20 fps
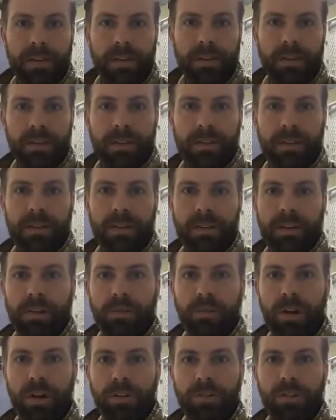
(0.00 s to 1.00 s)
Ah,
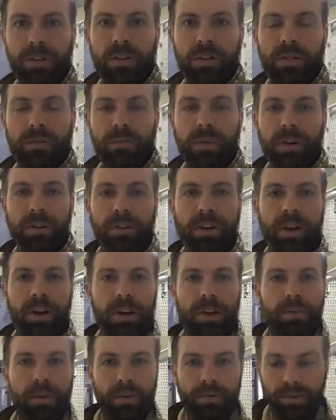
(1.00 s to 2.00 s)
Araldo
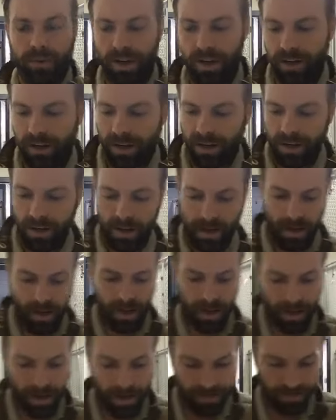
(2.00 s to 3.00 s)
Bartarde, my friend.
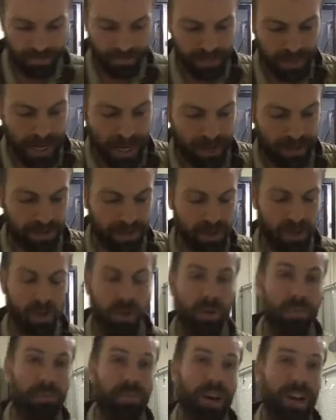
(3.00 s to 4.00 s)
Um, yeah,
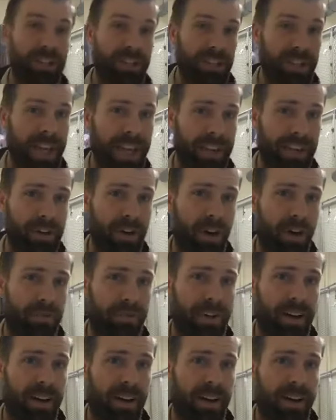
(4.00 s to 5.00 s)
so Project Handoff.
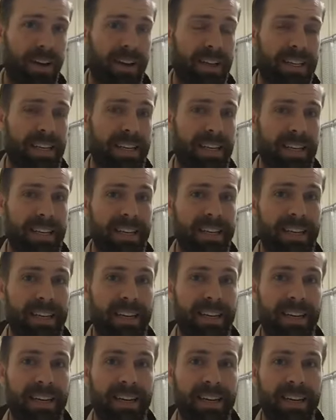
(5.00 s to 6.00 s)
Uh, in
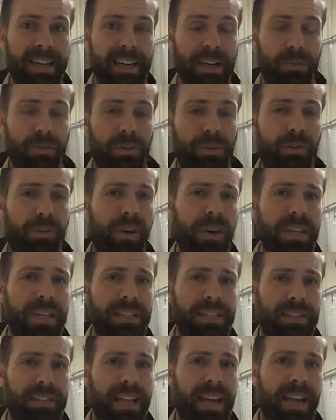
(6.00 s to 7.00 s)
uh, what's funny
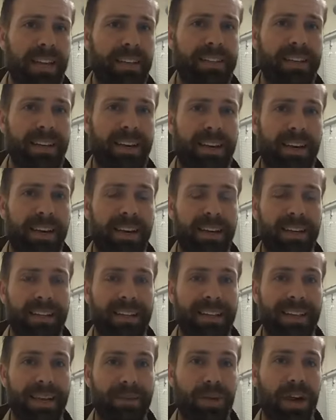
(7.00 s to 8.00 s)
is that uh,
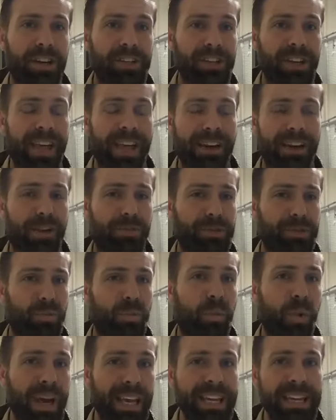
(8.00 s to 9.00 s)
Project Handoff is
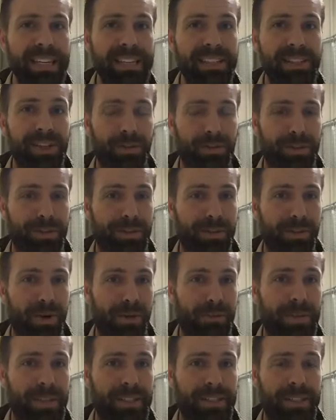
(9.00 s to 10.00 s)
way easier with a small
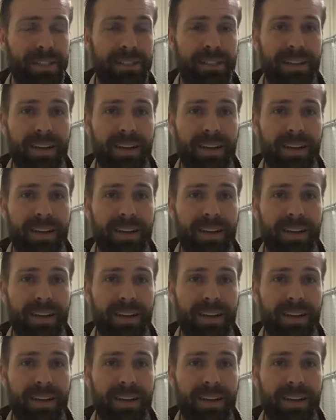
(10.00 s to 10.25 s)
business.